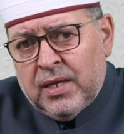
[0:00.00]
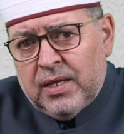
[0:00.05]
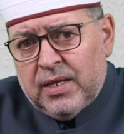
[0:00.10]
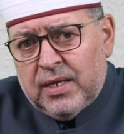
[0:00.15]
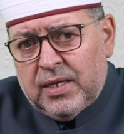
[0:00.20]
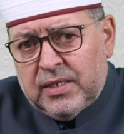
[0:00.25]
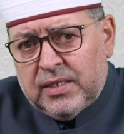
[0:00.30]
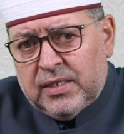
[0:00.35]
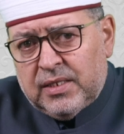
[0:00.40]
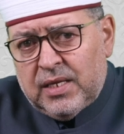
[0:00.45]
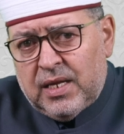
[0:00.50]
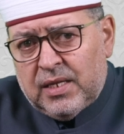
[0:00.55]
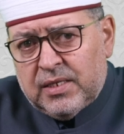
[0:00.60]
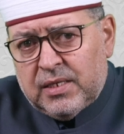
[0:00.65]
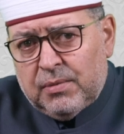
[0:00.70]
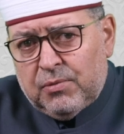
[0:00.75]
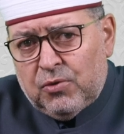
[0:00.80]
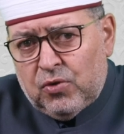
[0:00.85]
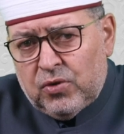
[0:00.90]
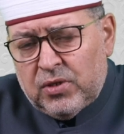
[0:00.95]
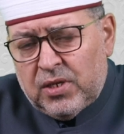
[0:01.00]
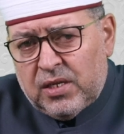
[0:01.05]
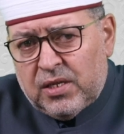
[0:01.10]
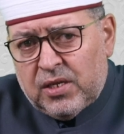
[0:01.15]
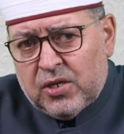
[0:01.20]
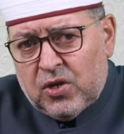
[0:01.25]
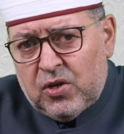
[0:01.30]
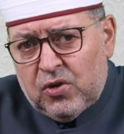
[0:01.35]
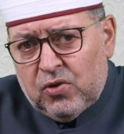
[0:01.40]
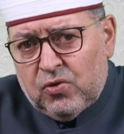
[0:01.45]
is a
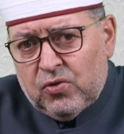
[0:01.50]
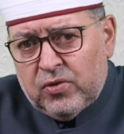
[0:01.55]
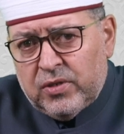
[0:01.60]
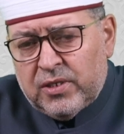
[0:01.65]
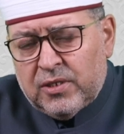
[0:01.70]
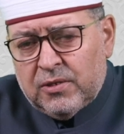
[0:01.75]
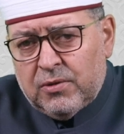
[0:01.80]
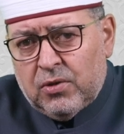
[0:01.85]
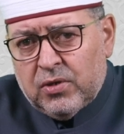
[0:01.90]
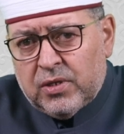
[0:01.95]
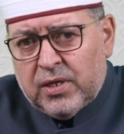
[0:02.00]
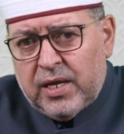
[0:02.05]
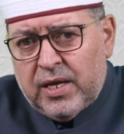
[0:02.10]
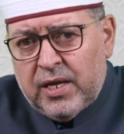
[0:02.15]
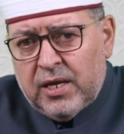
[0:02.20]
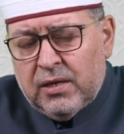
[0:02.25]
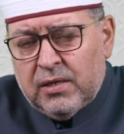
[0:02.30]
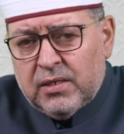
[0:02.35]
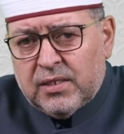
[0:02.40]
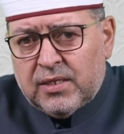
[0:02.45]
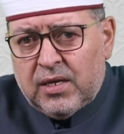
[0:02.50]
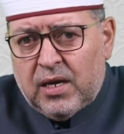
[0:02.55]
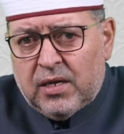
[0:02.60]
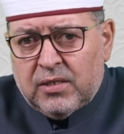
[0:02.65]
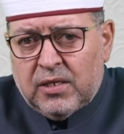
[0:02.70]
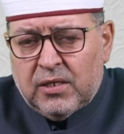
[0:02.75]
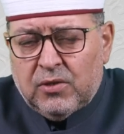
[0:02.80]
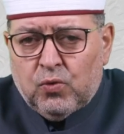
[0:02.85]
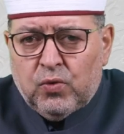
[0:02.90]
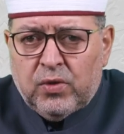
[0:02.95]
subordinate clause, okay,
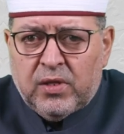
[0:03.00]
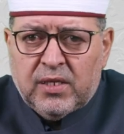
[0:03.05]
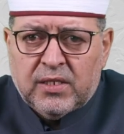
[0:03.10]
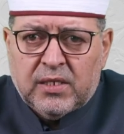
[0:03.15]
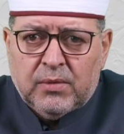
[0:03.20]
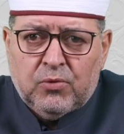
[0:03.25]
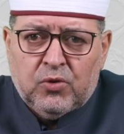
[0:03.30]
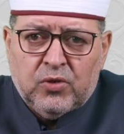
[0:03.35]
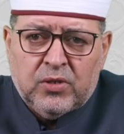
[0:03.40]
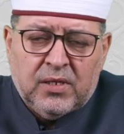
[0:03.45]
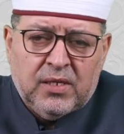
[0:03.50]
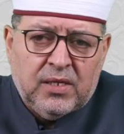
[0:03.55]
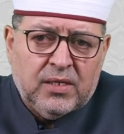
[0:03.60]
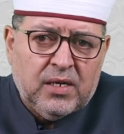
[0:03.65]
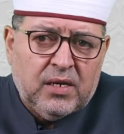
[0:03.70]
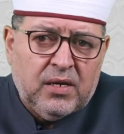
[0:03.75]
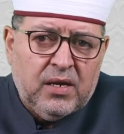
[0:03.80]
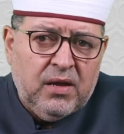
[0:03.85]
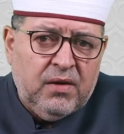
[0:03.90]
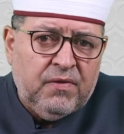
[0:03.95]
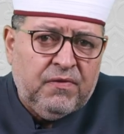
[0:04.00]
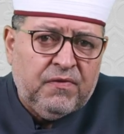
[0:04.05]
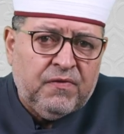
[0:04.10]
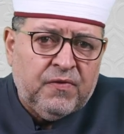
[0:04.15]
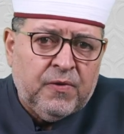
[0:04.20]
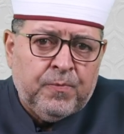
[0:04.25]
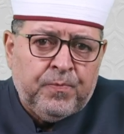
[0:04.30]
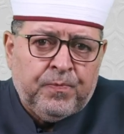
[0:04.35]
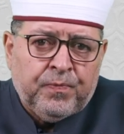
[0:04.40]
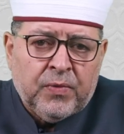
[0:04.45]
starting with the subordinator if,
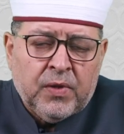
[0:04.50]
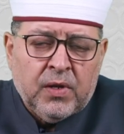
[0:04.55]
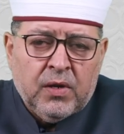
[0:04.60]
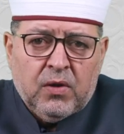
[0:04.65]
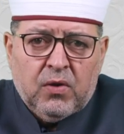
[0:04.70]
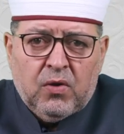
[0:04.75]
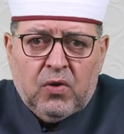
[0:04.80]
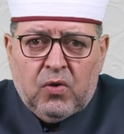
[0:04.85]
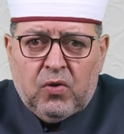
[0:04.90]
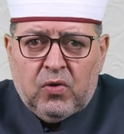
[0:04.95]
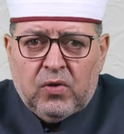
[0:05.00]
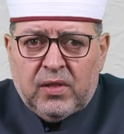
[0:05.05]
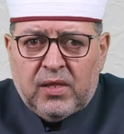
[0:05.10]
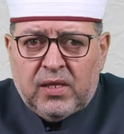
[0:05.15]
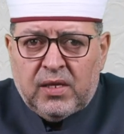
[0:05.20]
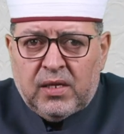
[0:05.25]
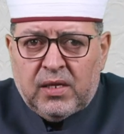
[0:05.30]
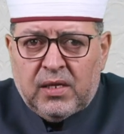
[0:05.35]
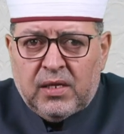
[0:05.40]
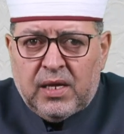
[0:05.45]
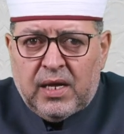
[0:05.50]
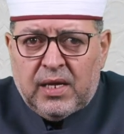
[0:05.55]
or the,